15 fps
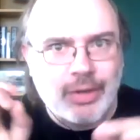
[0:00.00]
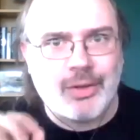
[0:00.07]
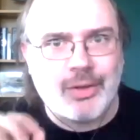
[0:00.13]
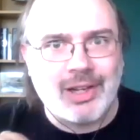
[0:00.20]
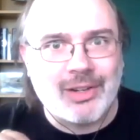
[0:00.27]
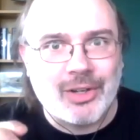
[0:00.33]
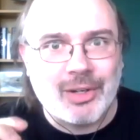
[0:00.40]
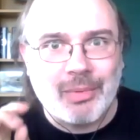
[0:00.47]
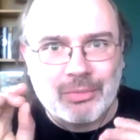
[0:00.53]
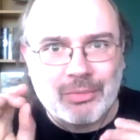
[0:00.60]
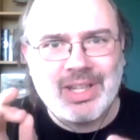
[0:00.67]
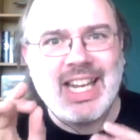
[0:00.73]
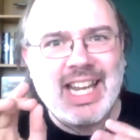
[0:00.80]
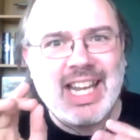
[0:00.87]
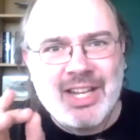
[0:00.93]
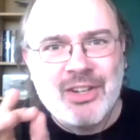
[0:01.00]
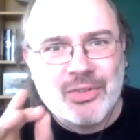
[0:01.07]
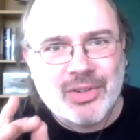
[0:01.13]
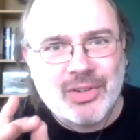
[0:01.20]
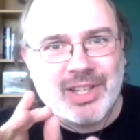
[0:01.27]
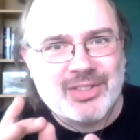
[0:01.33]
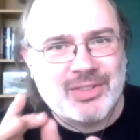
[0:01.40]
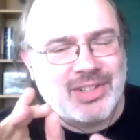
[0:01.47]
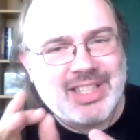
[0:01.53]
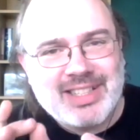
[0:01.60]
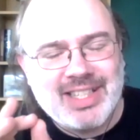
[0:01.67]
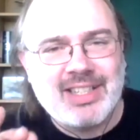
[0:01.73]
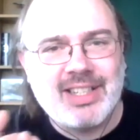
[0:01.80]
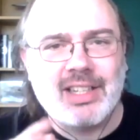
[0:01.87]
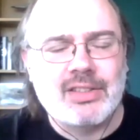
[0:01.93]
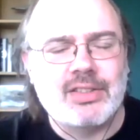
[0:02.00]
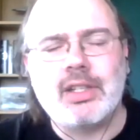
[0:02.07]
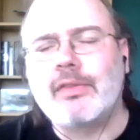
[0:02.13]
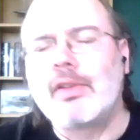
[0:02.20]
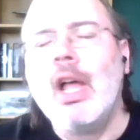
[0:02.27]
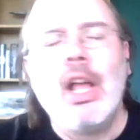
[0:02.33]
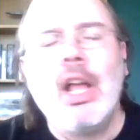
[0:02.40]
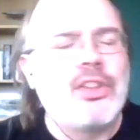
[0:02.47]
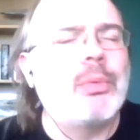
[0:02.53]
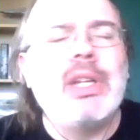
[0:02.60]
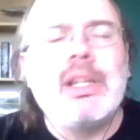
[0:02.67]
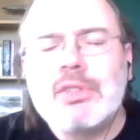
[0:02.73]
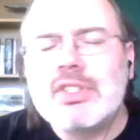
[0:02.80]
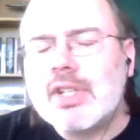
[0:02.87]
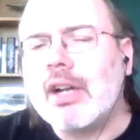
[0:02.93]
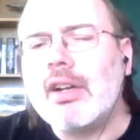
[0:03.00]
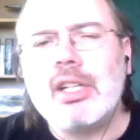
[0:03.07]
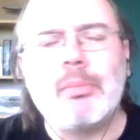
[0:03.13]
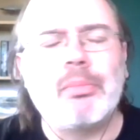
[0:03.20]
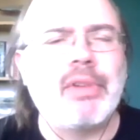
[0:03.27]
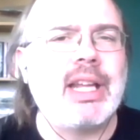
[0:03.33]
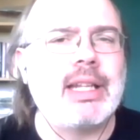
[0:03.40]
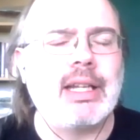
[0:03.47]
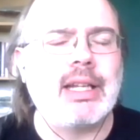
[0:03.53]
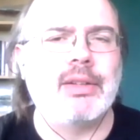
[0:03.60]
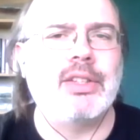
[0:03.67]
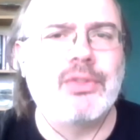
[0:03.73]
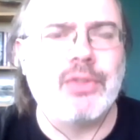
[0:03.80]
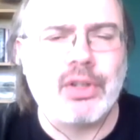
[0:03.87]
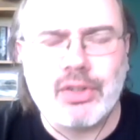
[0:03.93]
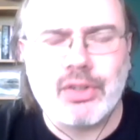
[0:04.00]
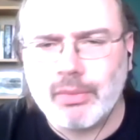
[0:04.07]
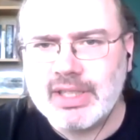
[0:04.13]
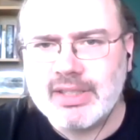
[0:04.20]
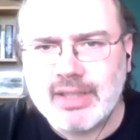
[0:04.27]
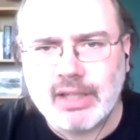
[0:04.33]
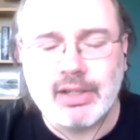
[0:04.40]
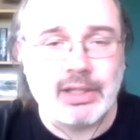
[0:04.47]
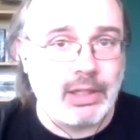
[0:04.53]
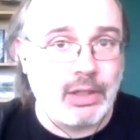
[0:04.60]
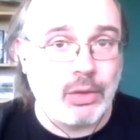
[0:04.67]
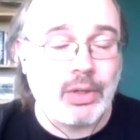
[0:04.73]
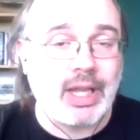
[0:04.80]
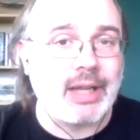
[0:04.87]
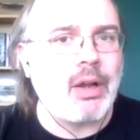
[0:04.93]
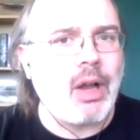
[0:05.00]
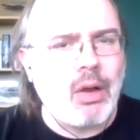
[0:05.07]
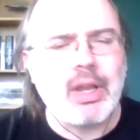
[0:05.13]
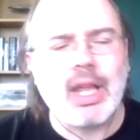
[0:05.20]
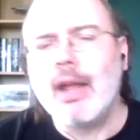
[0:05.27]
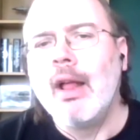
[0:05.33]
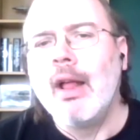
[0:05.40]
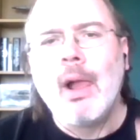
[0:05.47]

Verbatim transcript: you're going to learn about really intricate, sort of detailed stuff. So we started to break down the structure. We started to look at, okay,